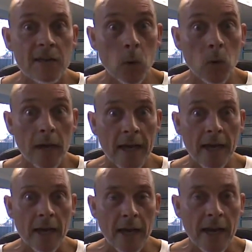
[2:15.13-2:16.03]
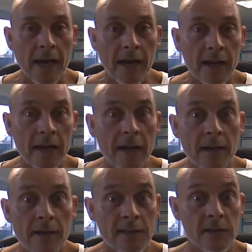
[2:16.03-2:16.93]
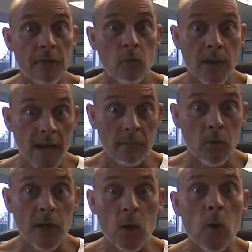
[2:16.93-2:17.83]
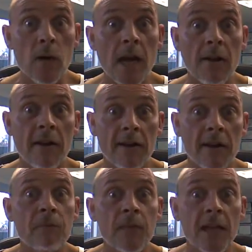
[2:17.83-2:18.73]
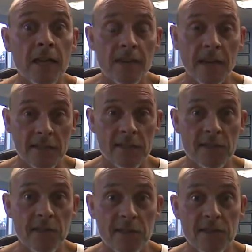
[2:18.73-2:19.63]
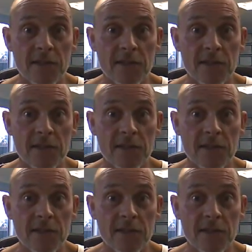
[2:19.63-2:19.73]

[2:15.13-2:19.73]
to look at, and that's even without putting your character in that scene.